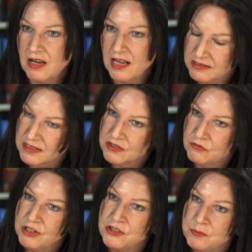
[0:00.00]
access
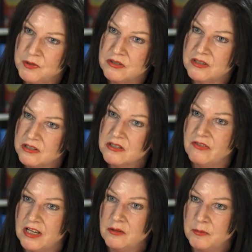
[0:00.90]
arrangements that's
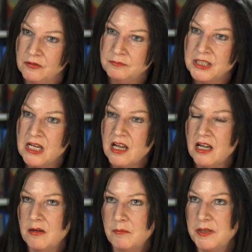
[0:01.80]
available,
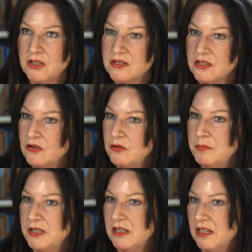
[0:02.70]
because it could
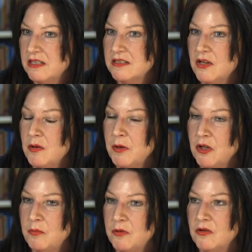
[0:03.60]
be a case that a
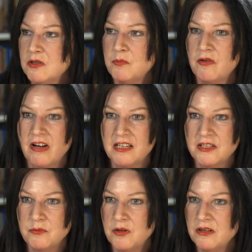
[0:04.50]
pupil was
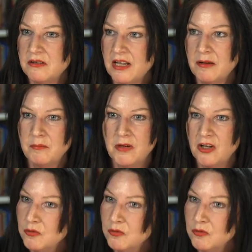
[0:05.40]
provided with a